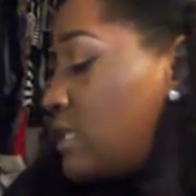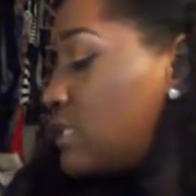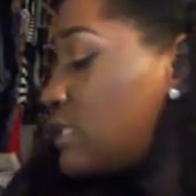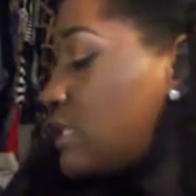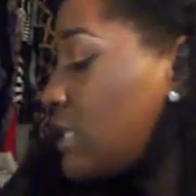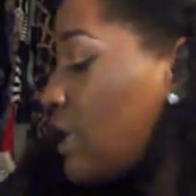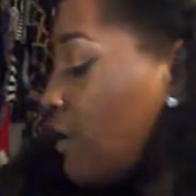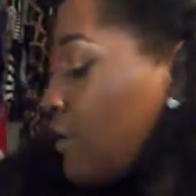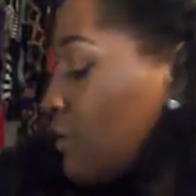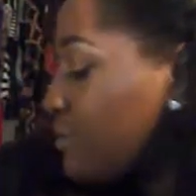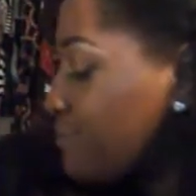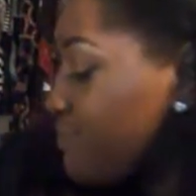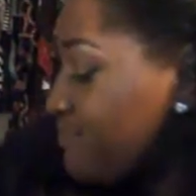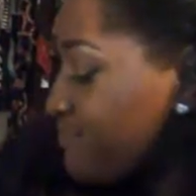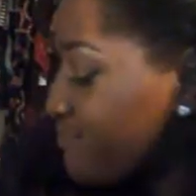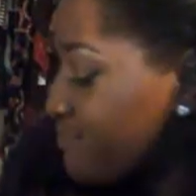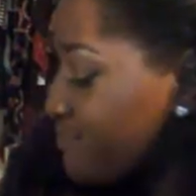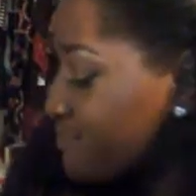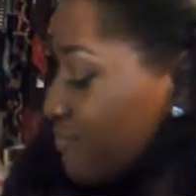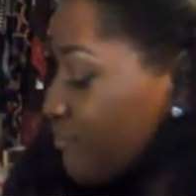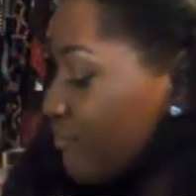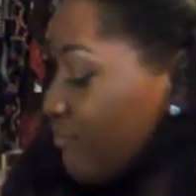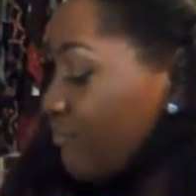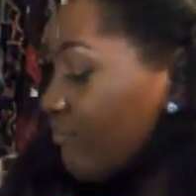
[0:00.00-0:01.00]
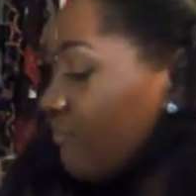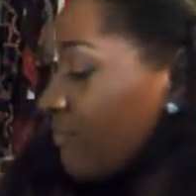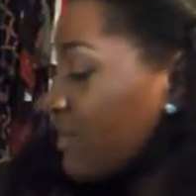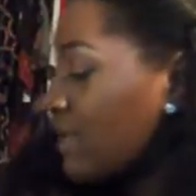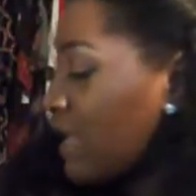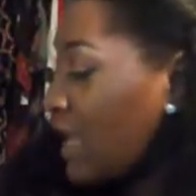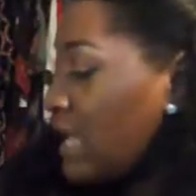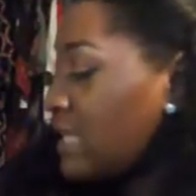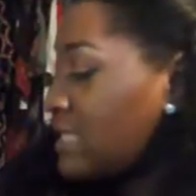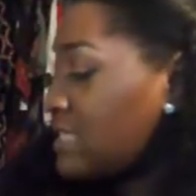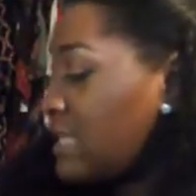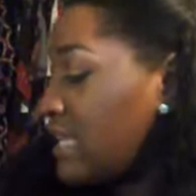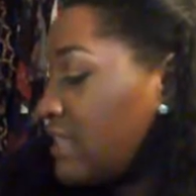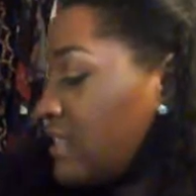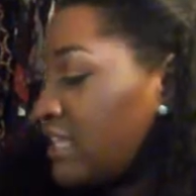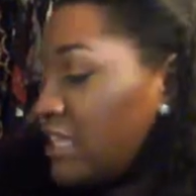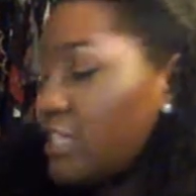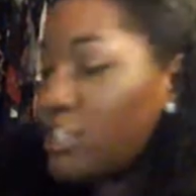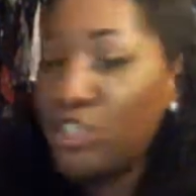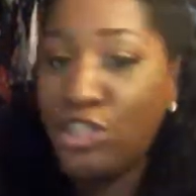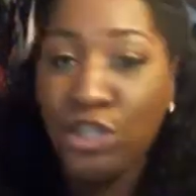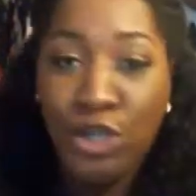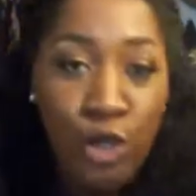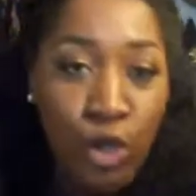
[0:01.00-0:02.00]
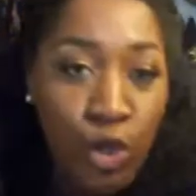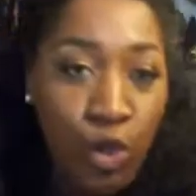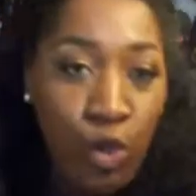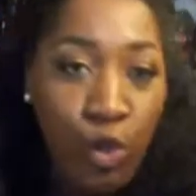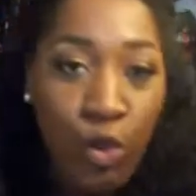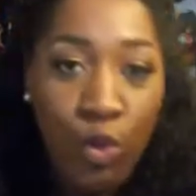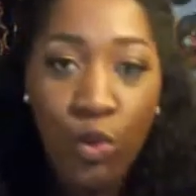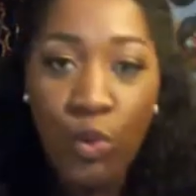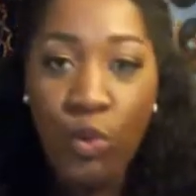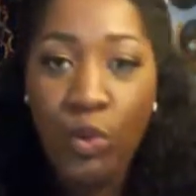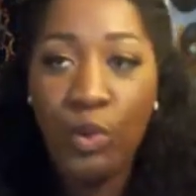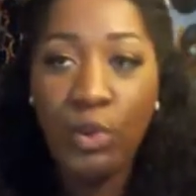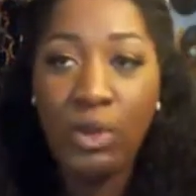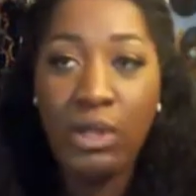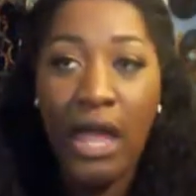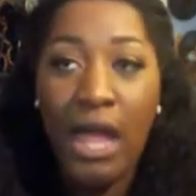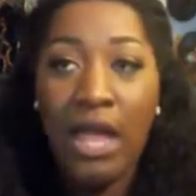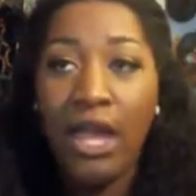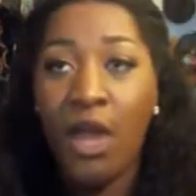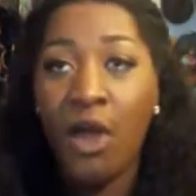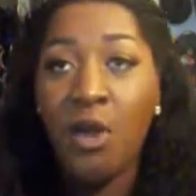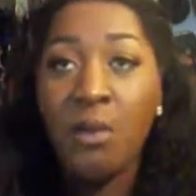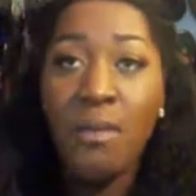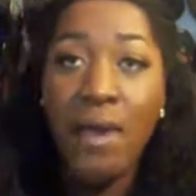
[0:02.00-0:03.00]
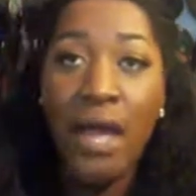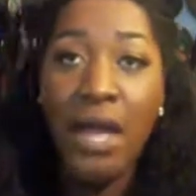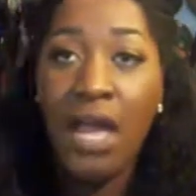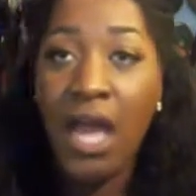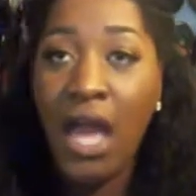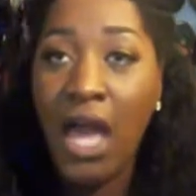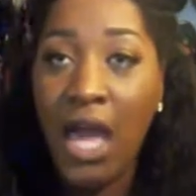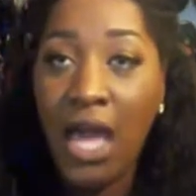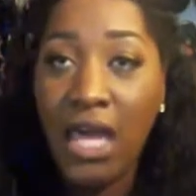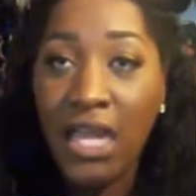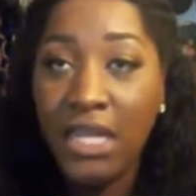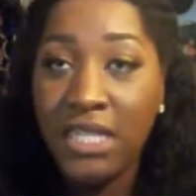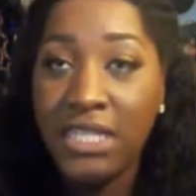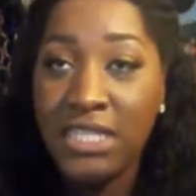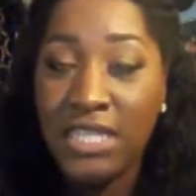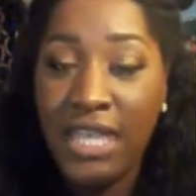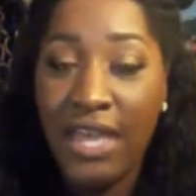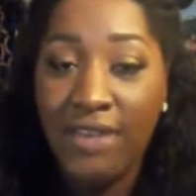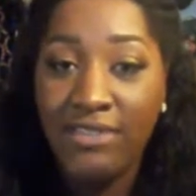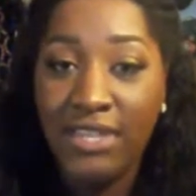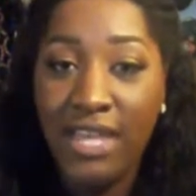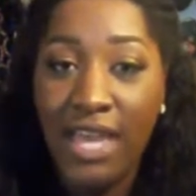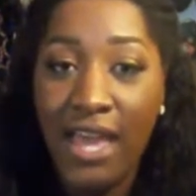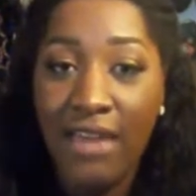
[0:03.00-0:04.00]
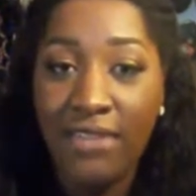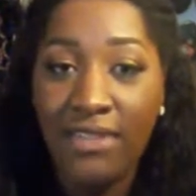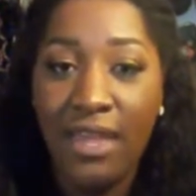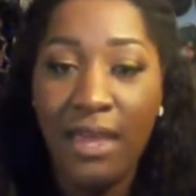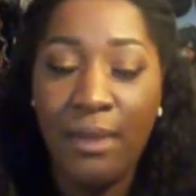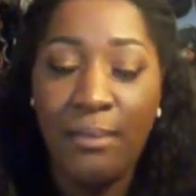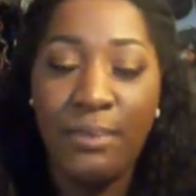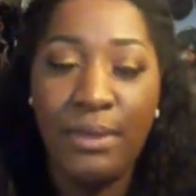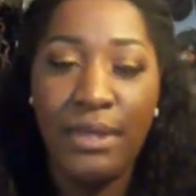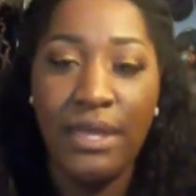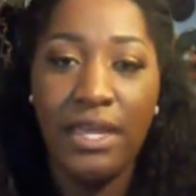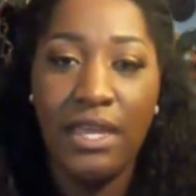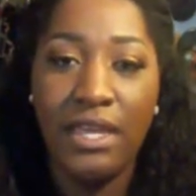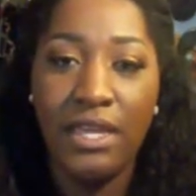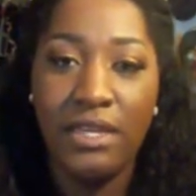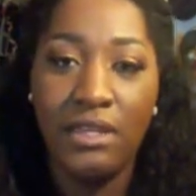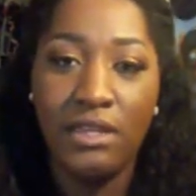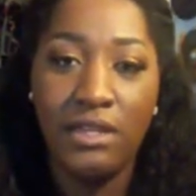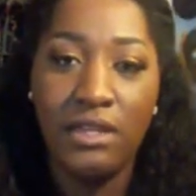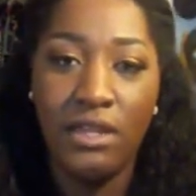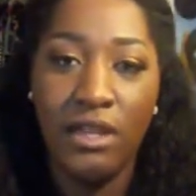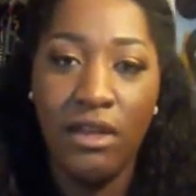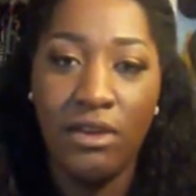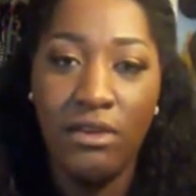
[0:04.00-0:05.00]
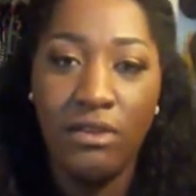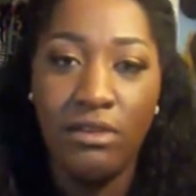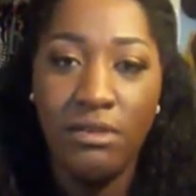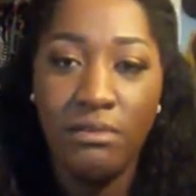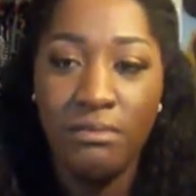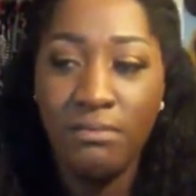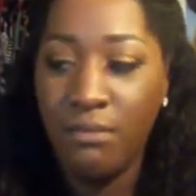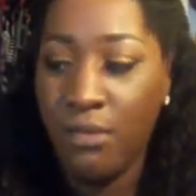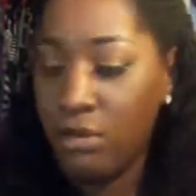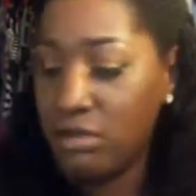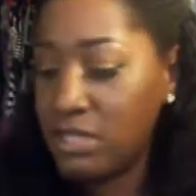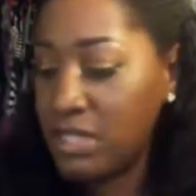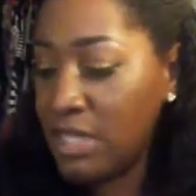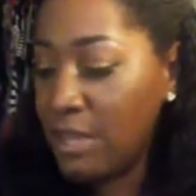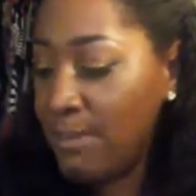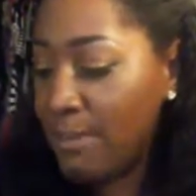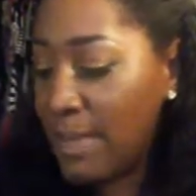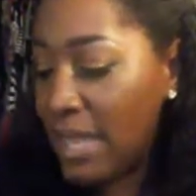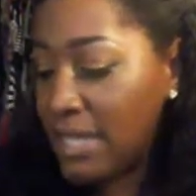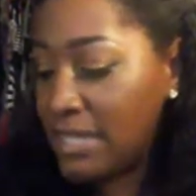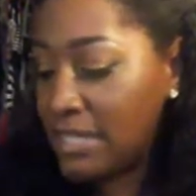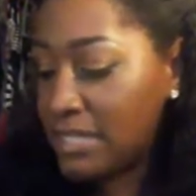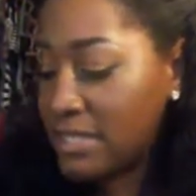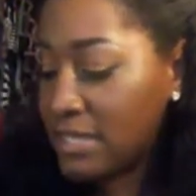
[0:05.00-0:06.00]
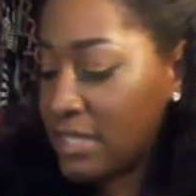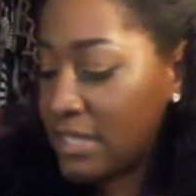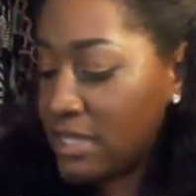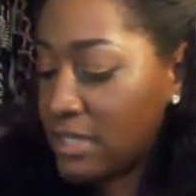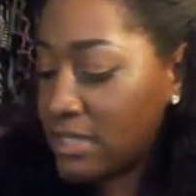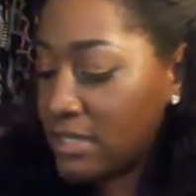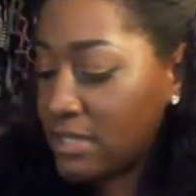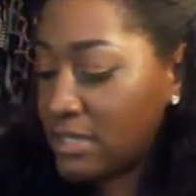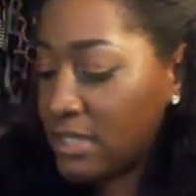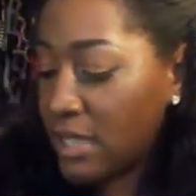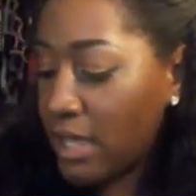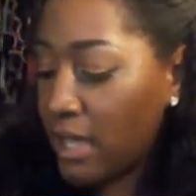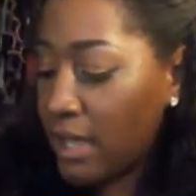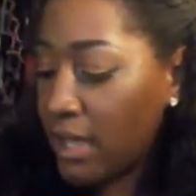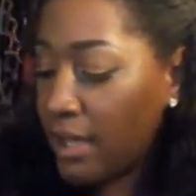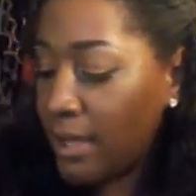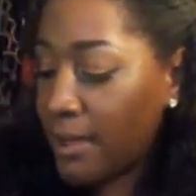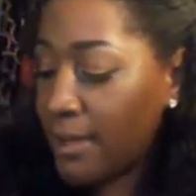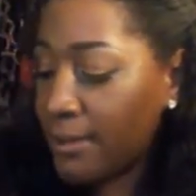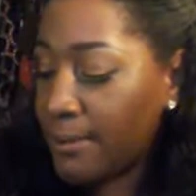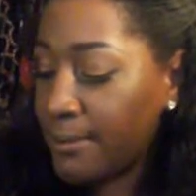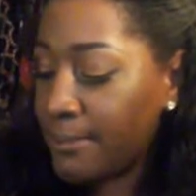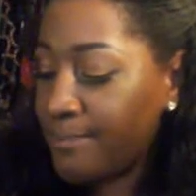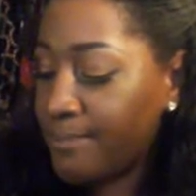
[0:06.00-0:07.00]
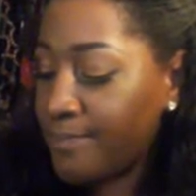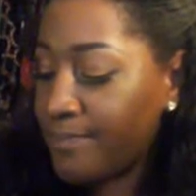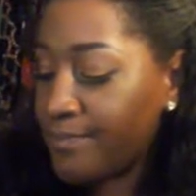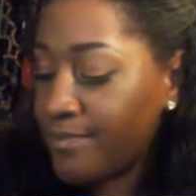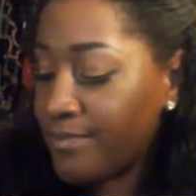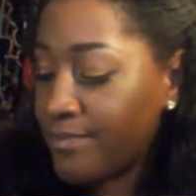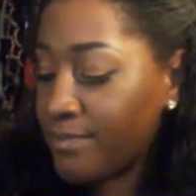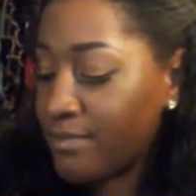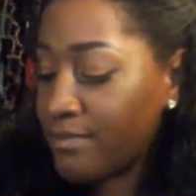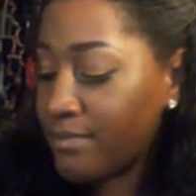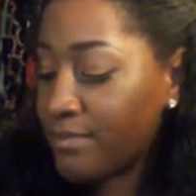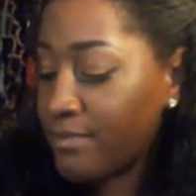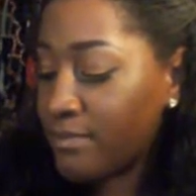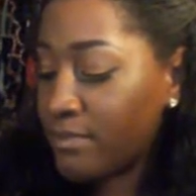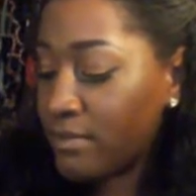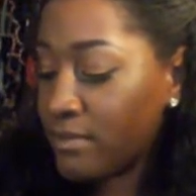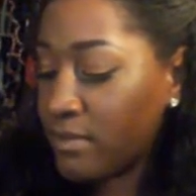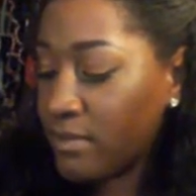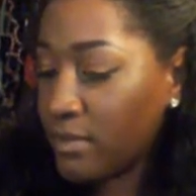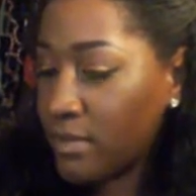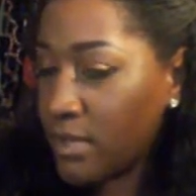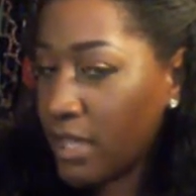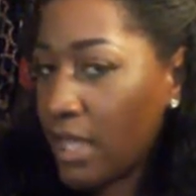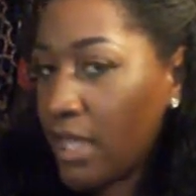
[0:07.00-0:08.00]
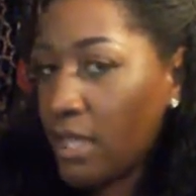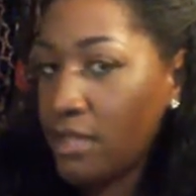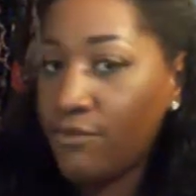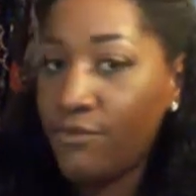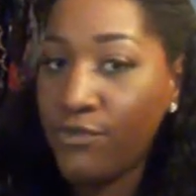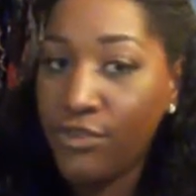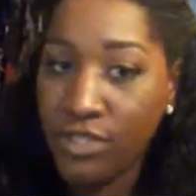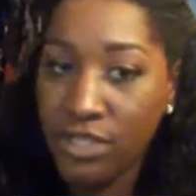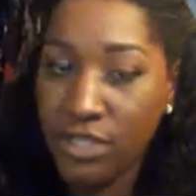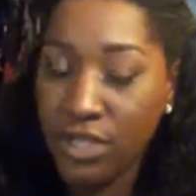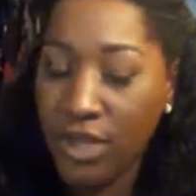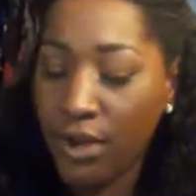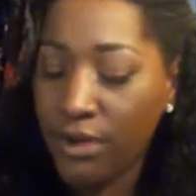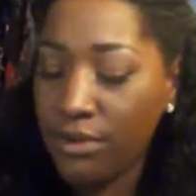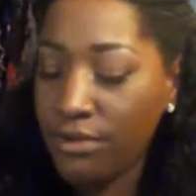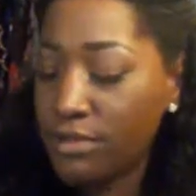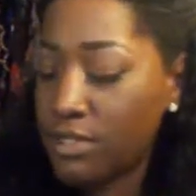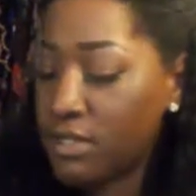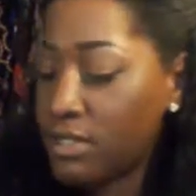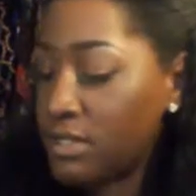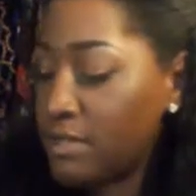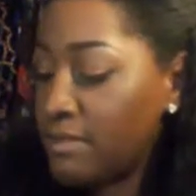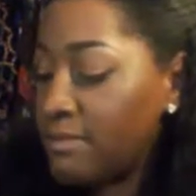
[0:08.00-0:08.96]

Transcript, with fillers: So it's nothing too like, oh my god, I just have to have that, but you know, mostly basics um, and for skirts.